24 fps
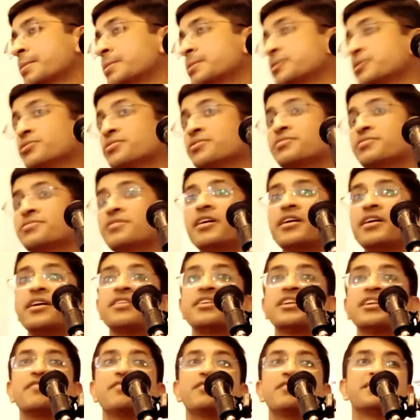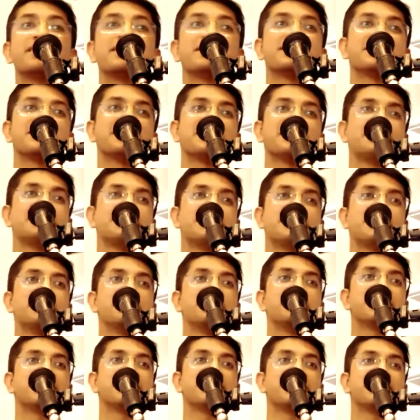So Hayagriva
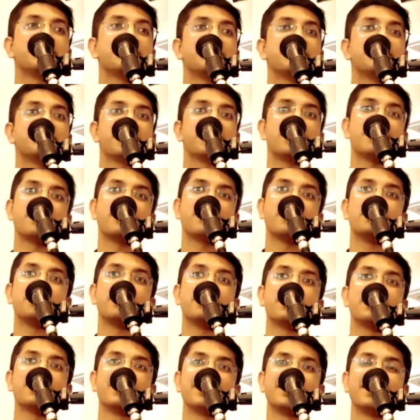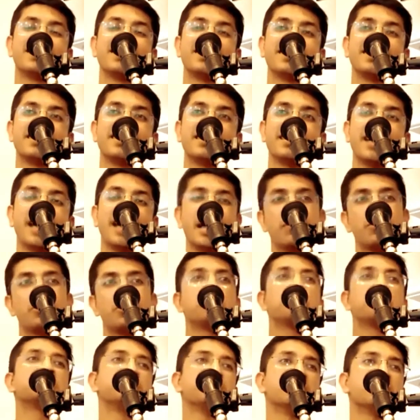Prabhu said, Srila Prabhupada, I
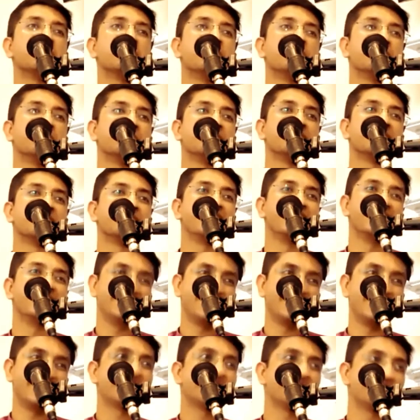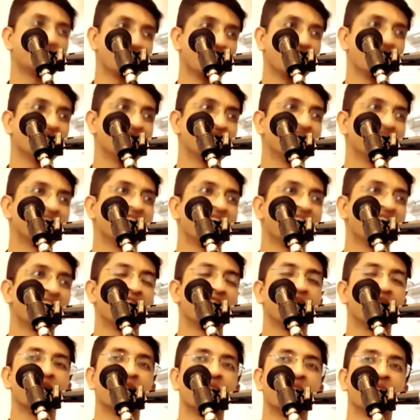want to serve you. Is there some service that I
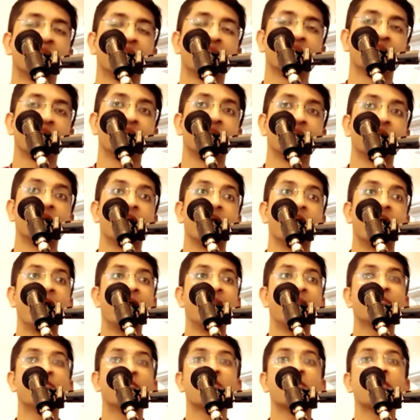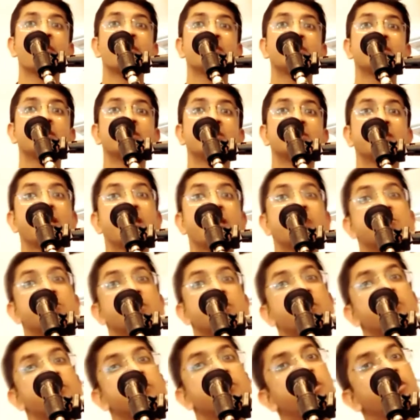can do? And Prabhupada said, same
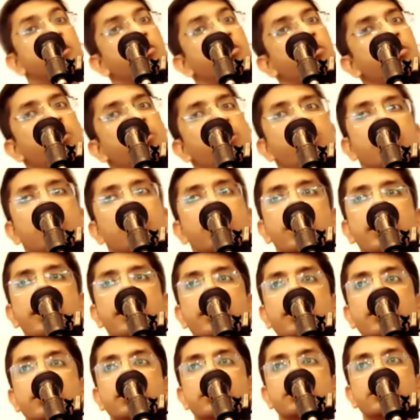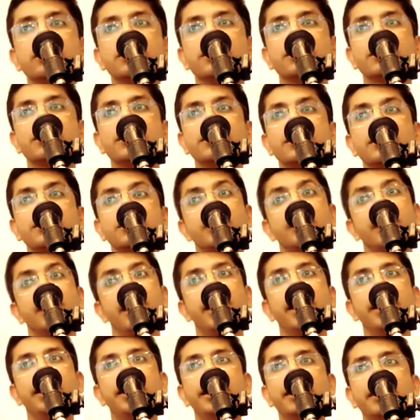service that you were doing earlier,
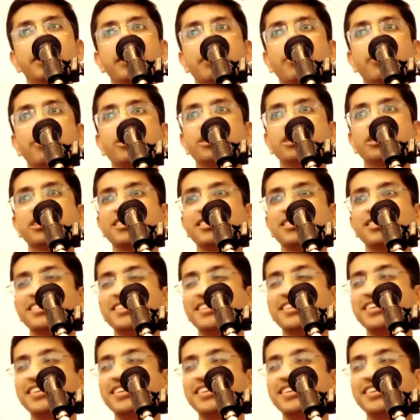editing my books.